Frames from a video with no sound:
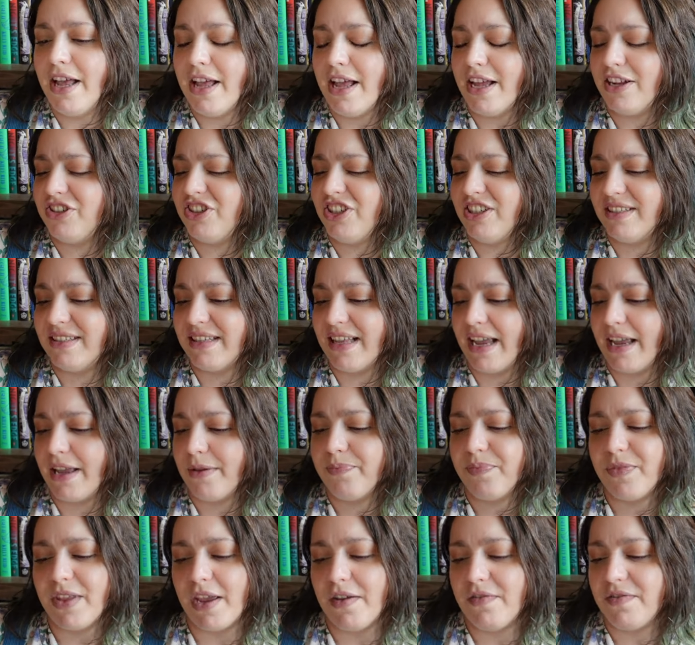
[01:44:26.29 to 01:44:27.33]
And she's like,
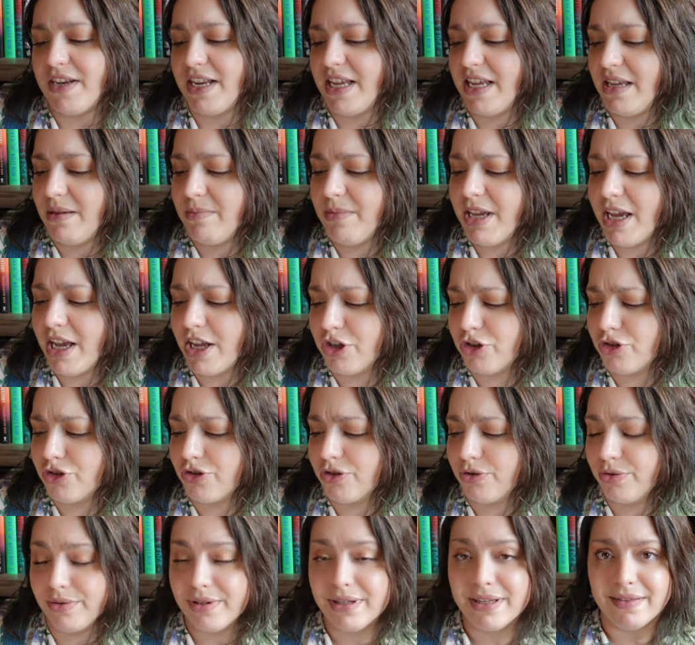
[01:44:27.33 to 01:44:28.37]
if Nehemia had
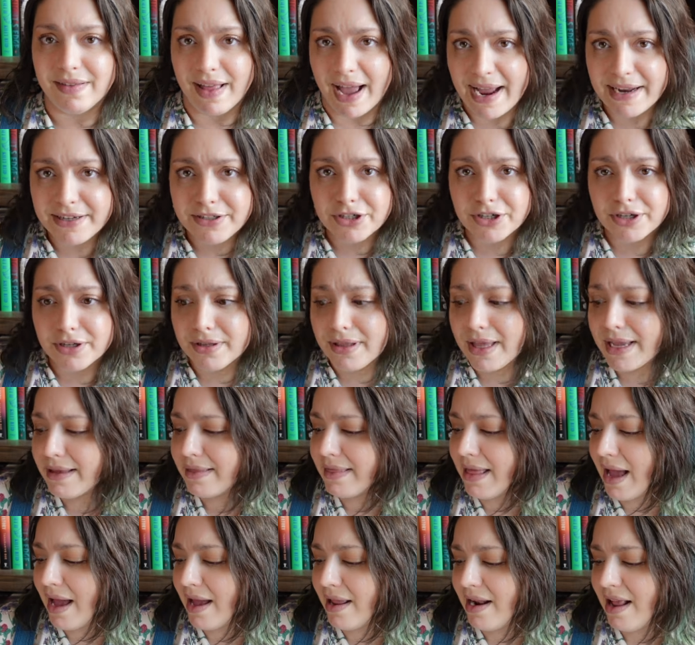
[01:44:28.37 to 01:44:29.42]
truly lied to her like
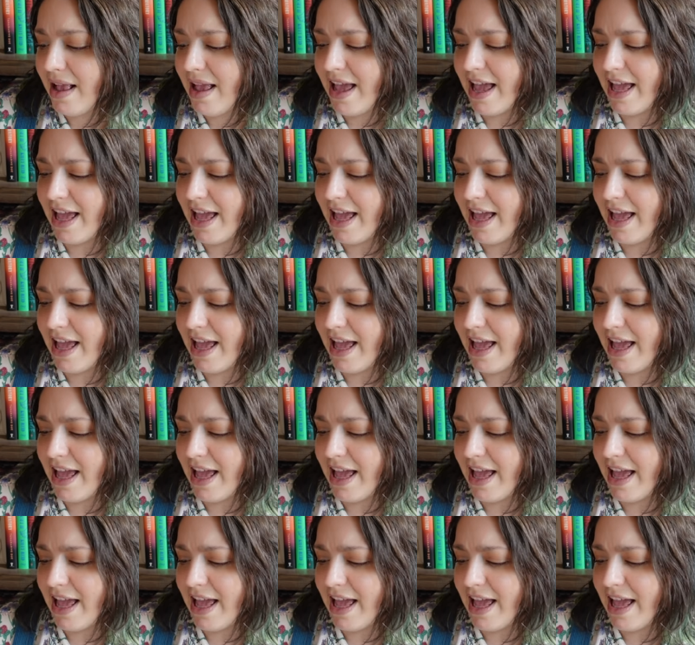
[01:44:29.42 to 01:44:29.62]
that,